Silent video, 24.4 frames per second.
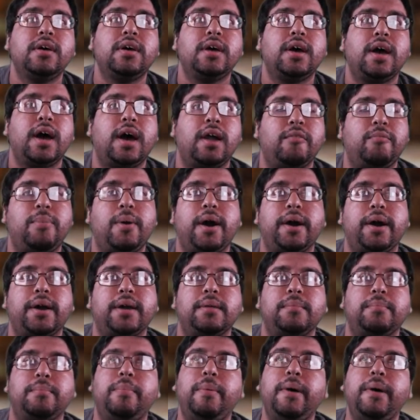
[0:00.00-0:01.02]
out of pocket.
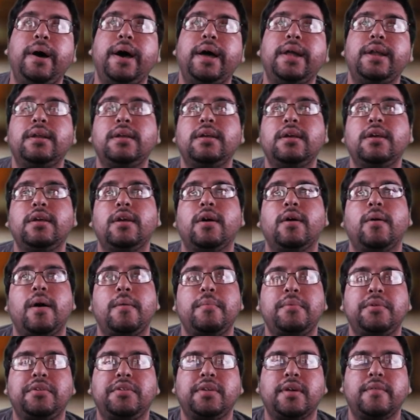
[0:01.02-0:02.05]
But you know,
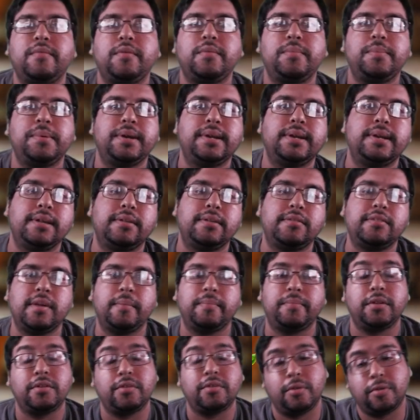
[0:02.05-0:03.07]
every every bit is
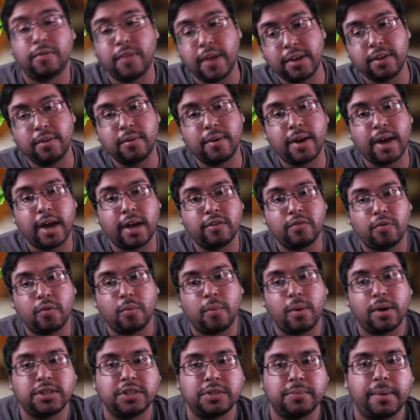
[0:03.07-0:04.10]
something. So thank you guys for
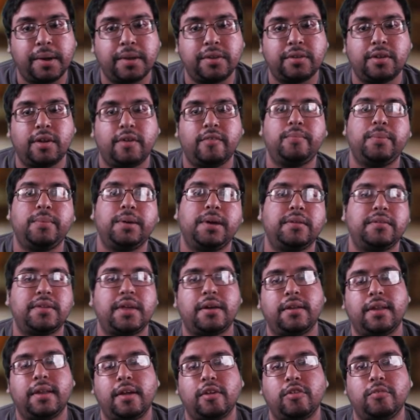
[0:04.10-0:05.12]
watching my stuff because that
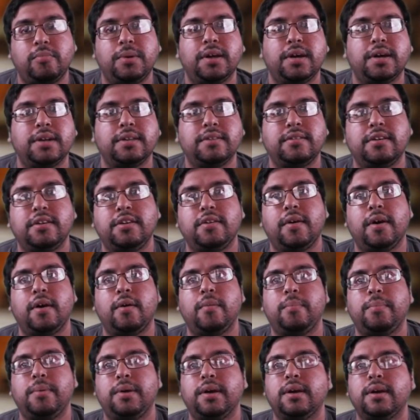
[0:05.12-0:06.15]
allows me to continue
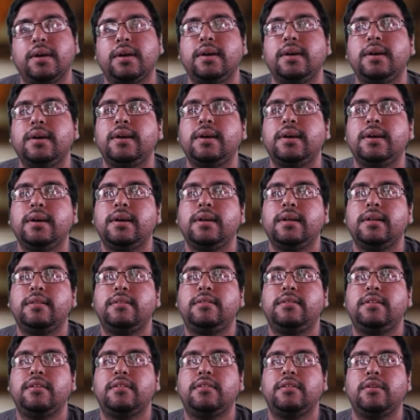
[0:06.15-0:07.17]
helping
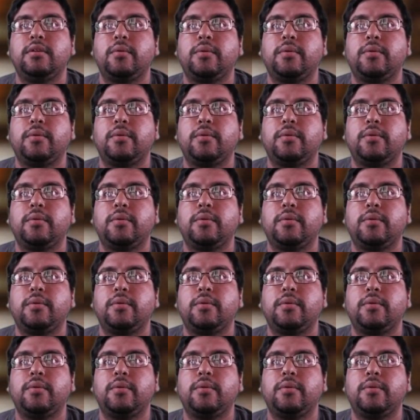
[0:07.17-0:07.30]
this little